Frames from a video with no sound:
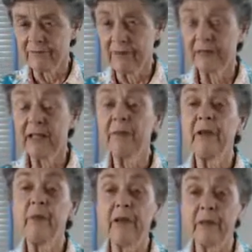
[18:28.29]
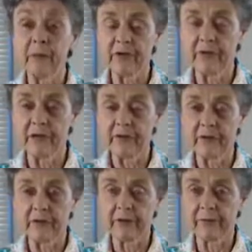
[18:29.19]
same thing with apple cider
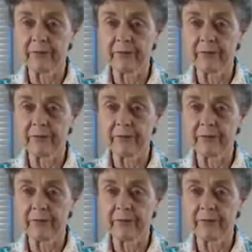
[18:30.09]
vinegar.